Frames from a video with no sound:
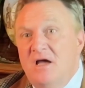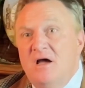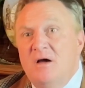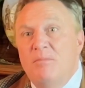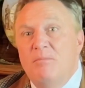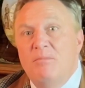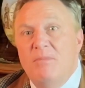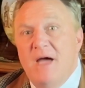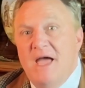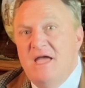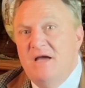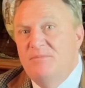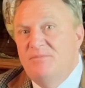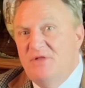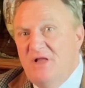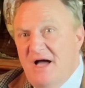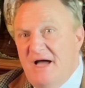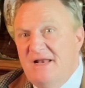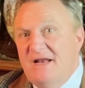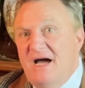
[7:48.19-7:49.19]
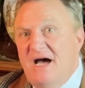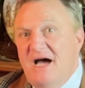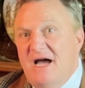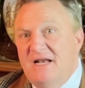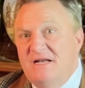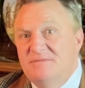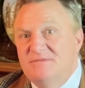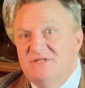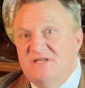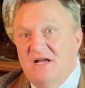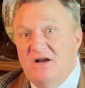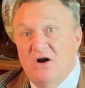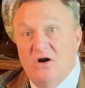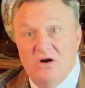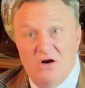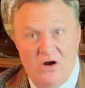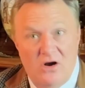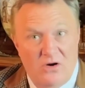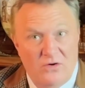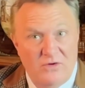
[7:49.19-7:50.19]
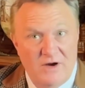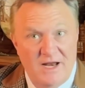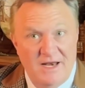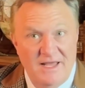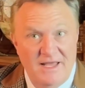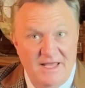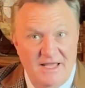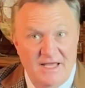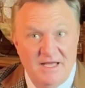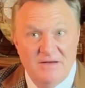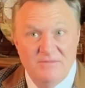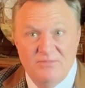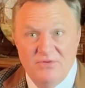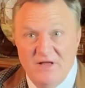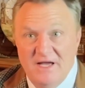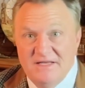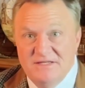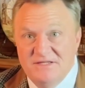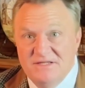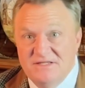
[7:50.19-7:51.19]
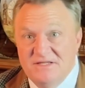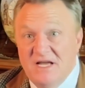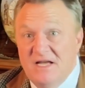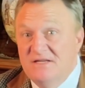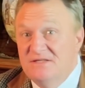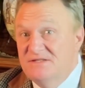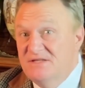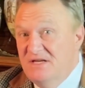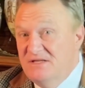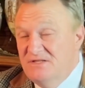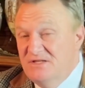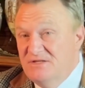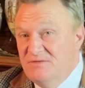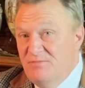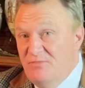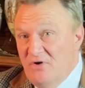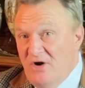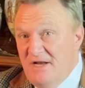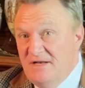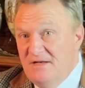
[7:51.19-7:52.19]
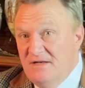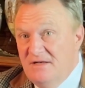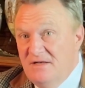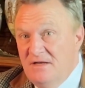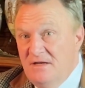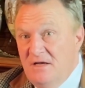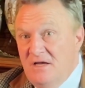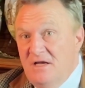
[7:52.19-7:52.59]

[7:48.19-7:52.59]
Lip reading: may apply to items that are already in places such as Britain,